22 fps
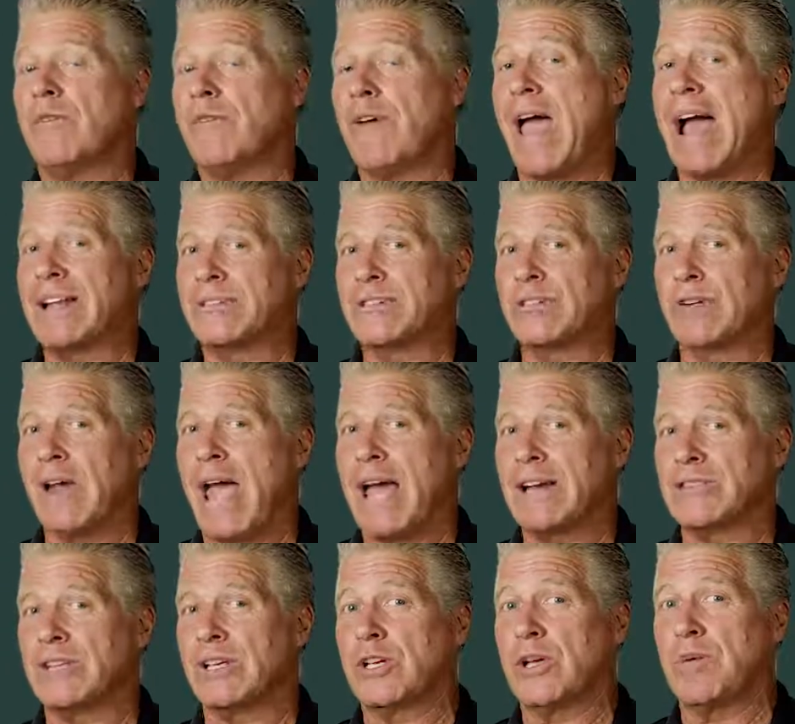fats are
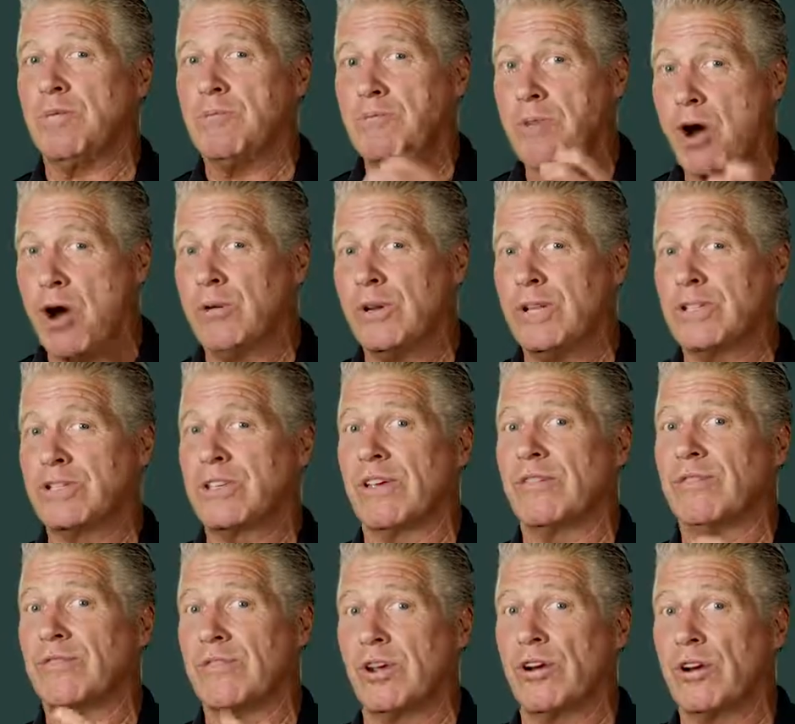actually components
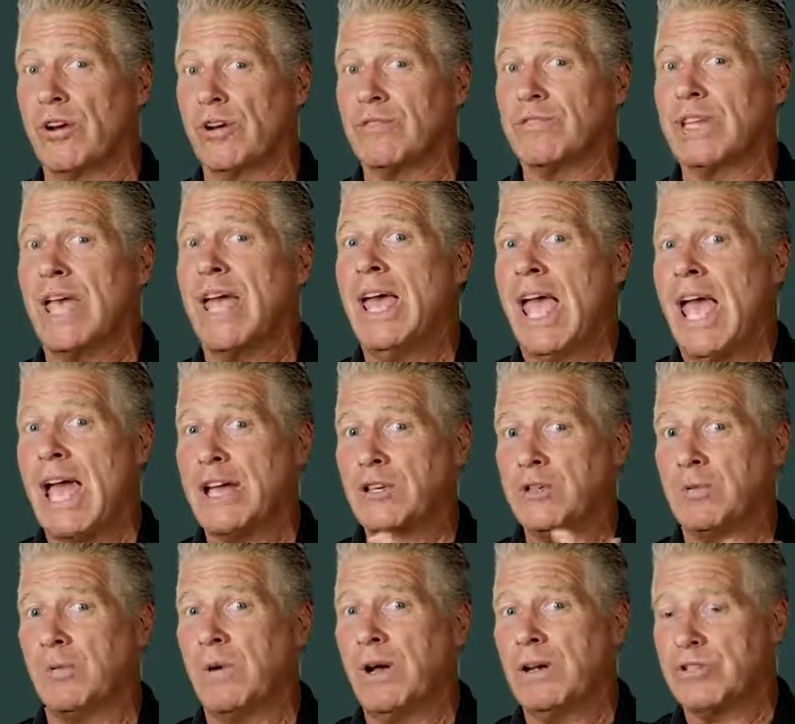of nerves
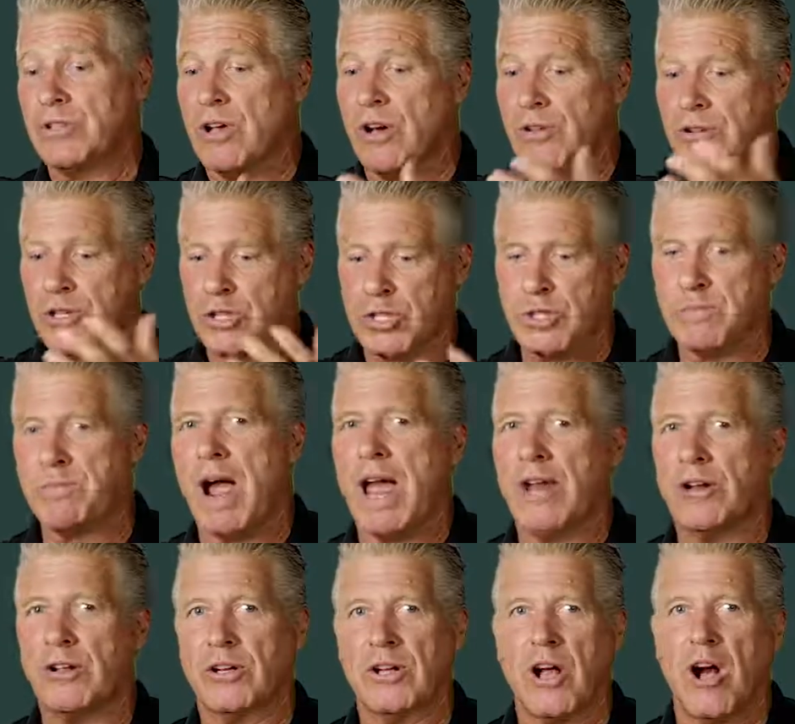as well as all the
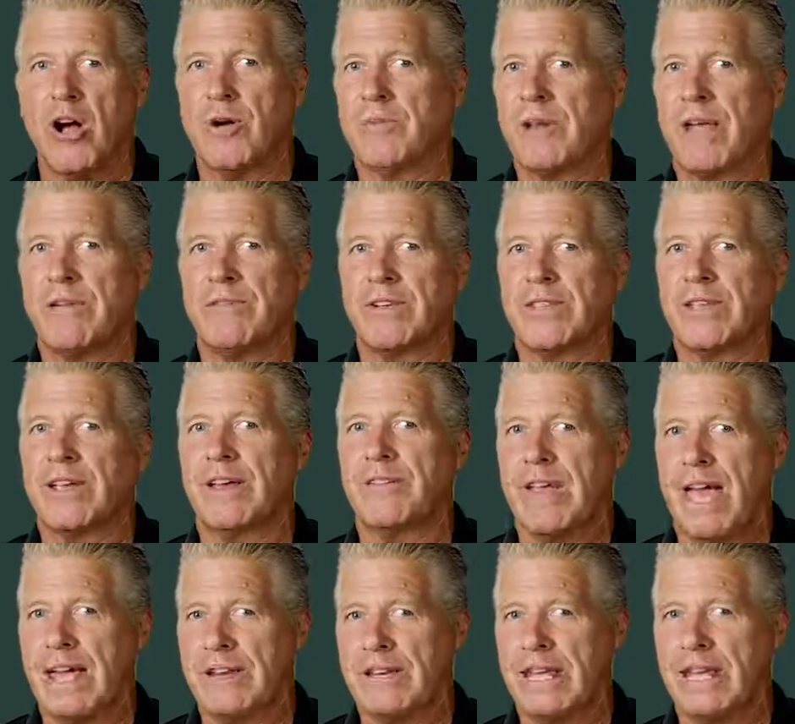spinal column and everything
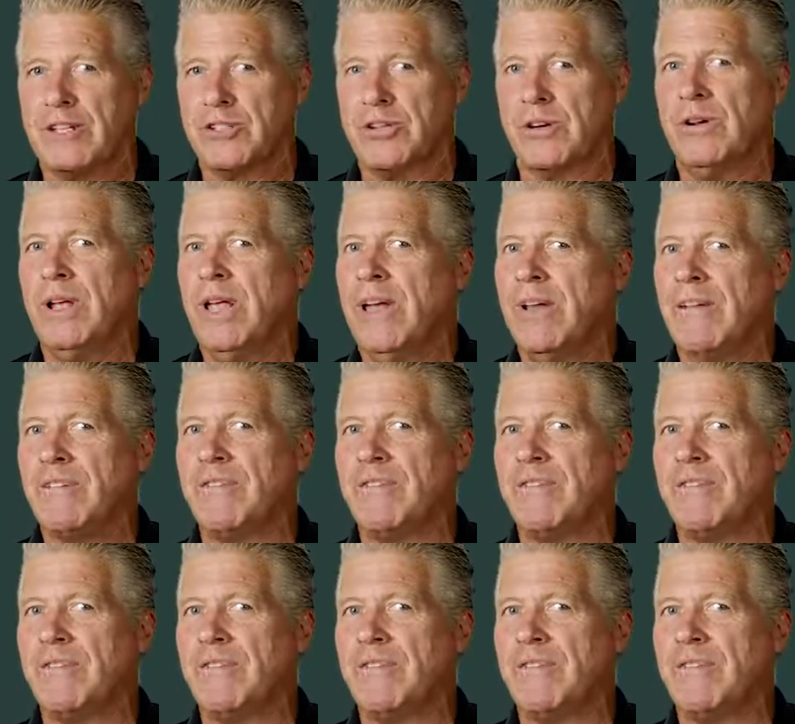of that nature.